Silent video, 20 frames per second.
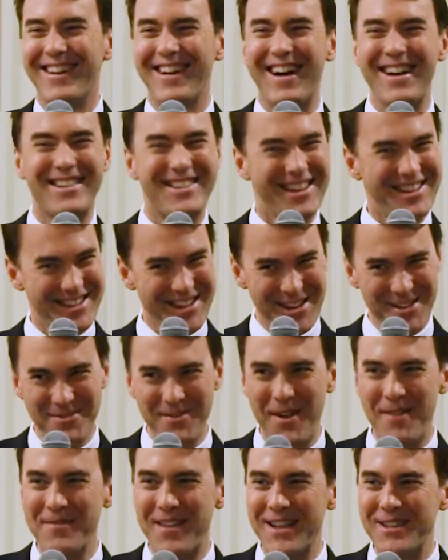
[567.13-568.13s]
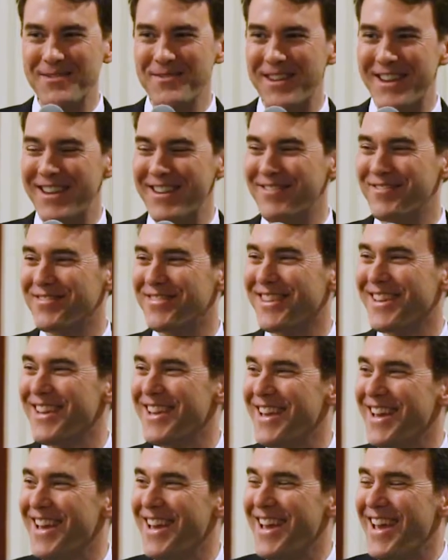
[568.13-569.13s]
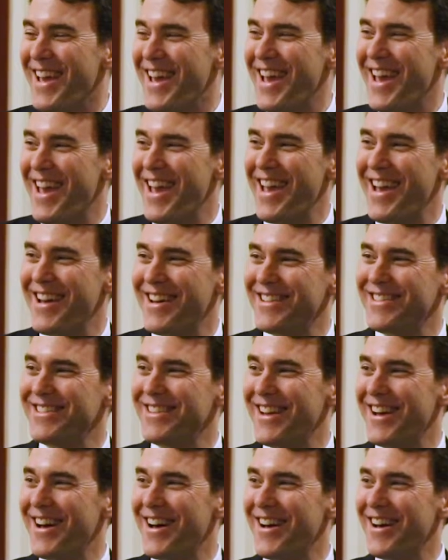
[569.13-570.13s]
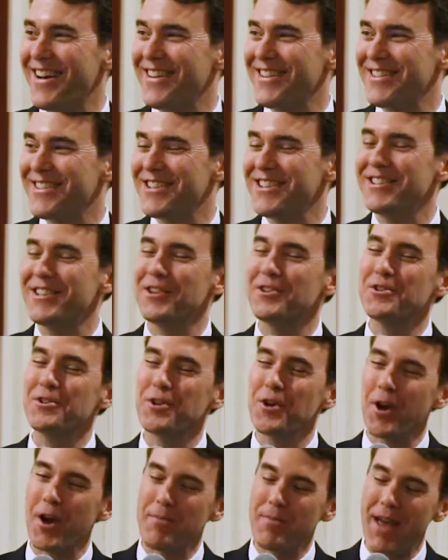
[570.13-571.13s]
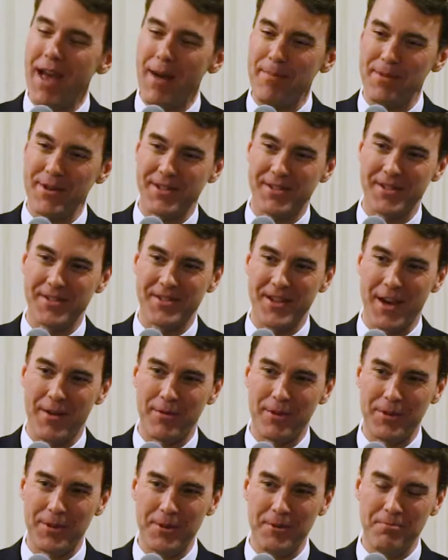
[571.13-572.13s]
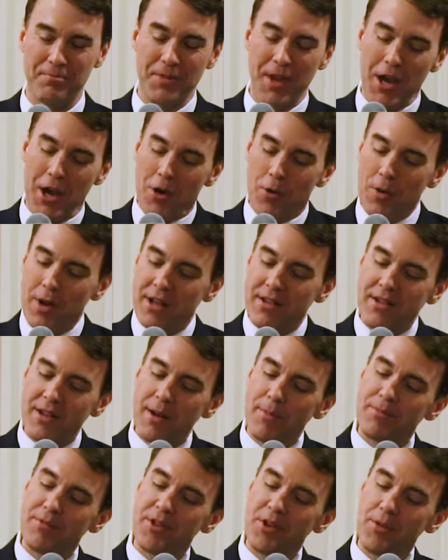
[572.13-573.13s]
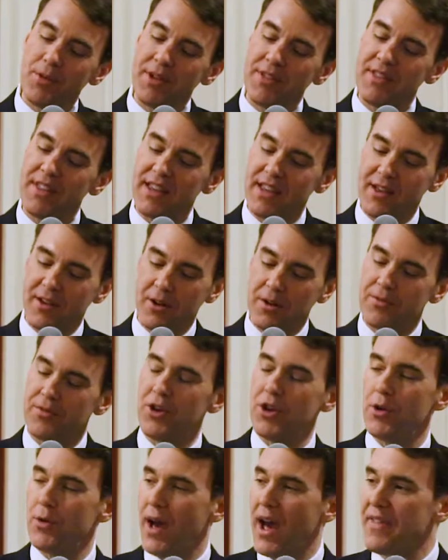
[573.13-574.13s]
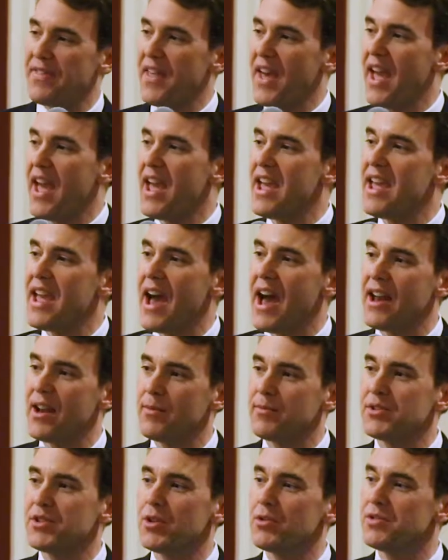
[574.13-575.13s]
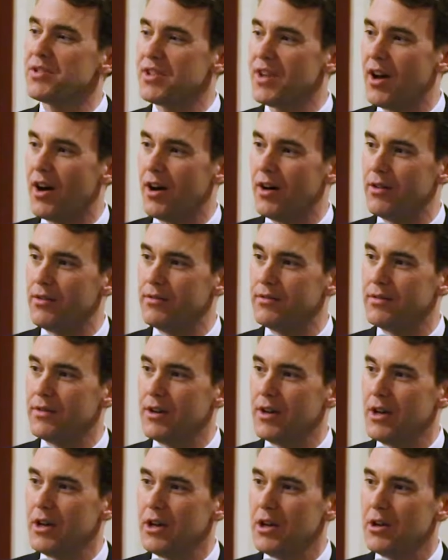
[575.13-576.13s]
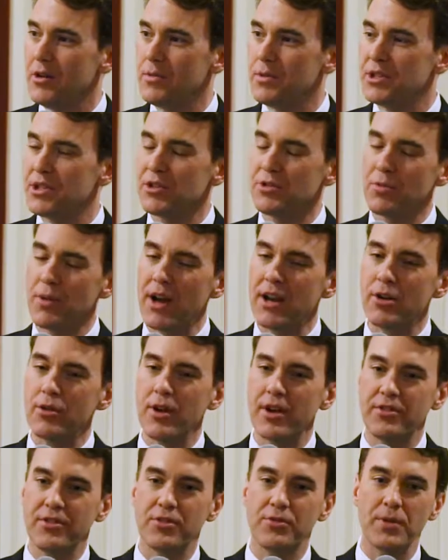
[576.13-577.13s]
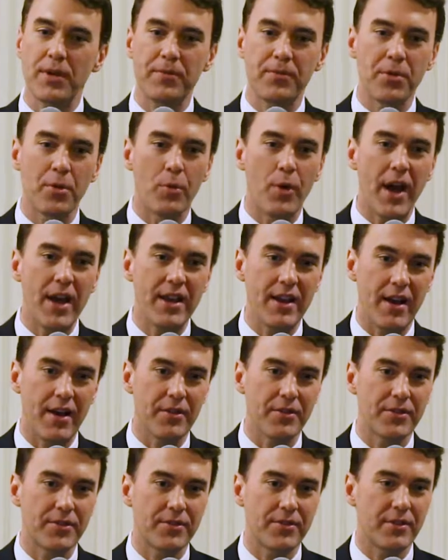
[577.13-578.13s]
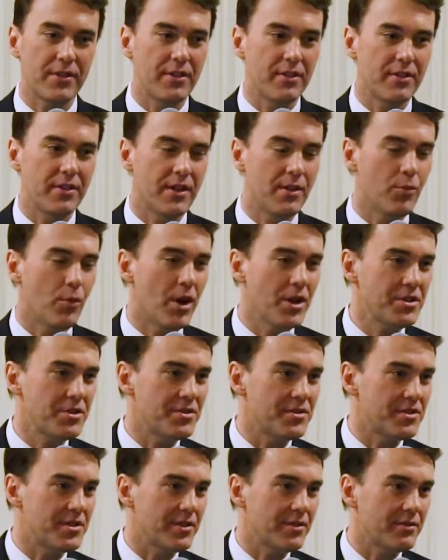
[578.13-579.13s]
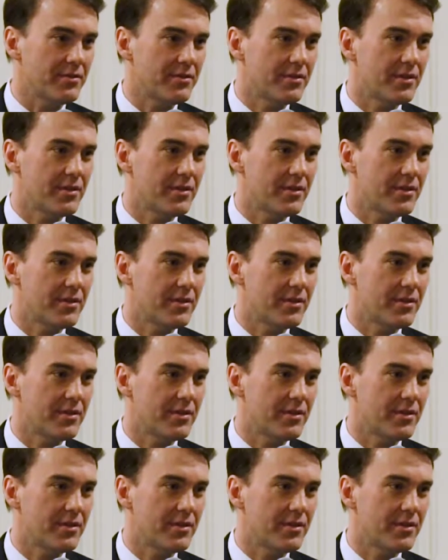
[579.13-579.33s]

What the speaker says: I said, yes, ma'am, that's me. And she said, sure, I'd be happy to sit down with you. We ended up doing the interview at the Hay Adams Hotel. It was just right across the street from the White House in Washington.